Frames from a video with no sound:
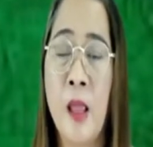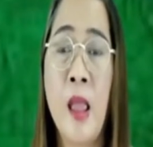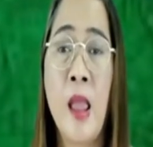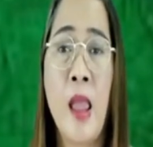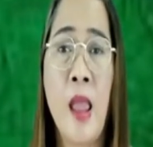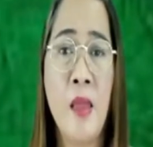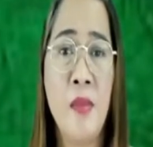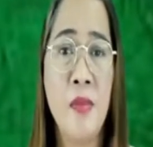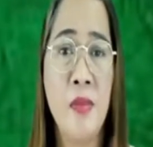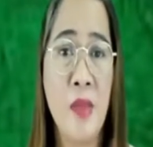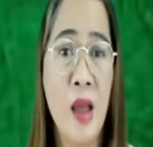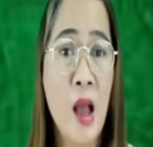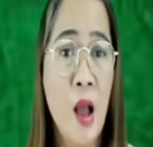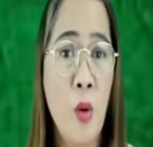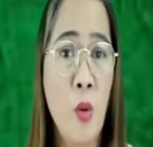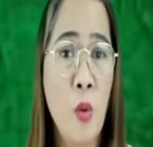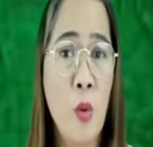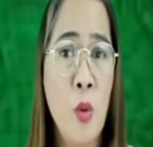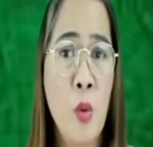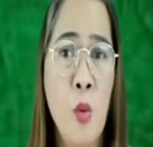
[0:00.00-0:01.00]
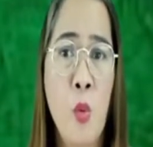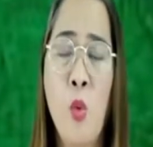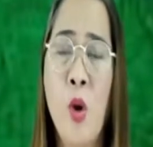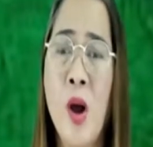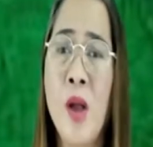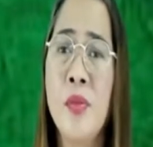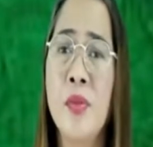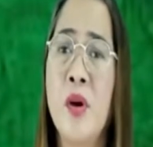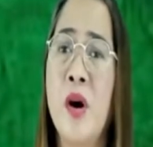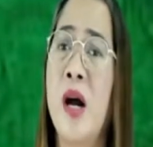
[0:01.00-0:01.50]
And now,
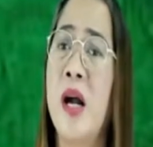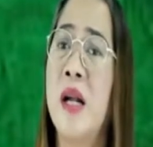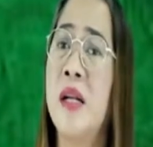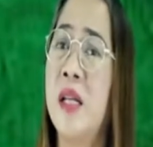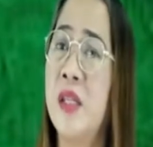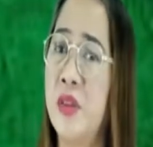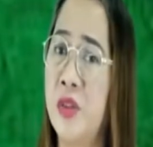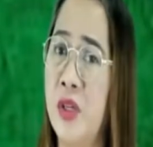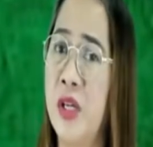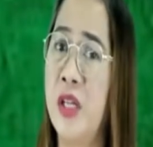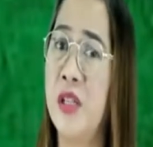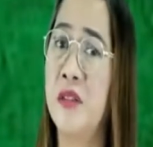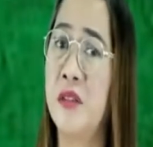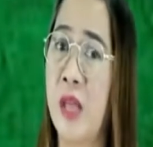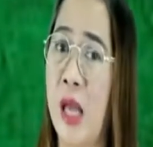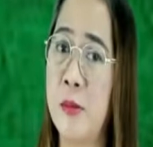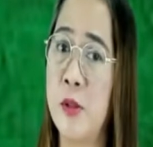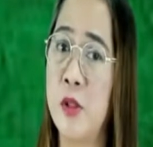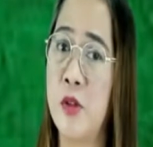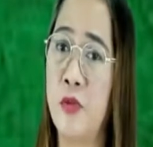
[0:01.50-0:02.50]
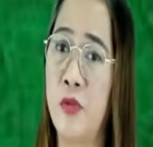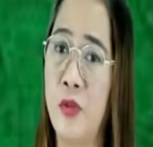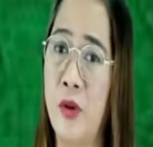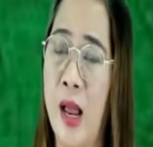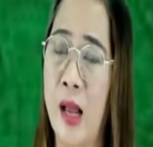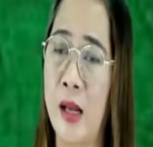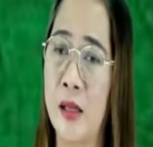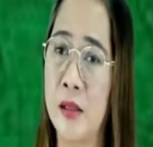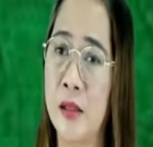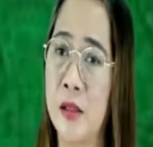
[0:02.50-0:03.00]
what are the three types of
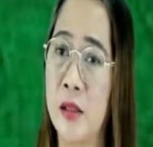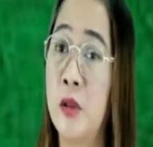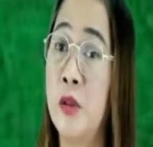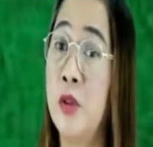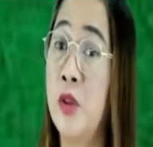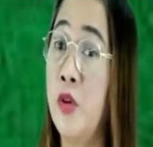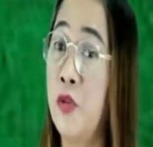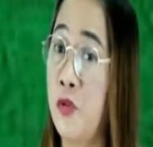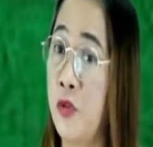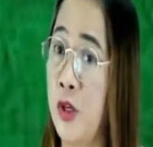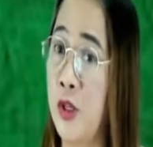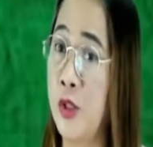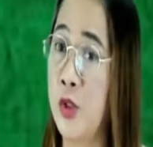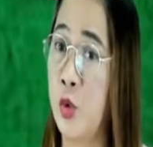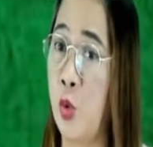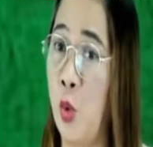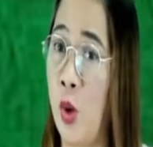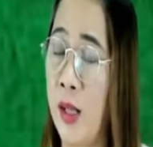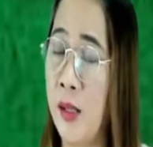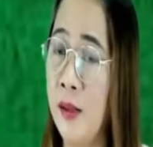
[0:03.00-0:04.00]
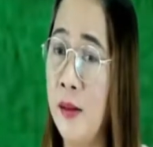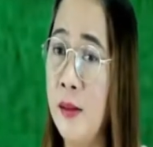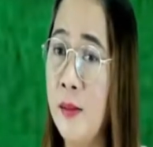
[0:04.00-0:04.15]
rocks? The first one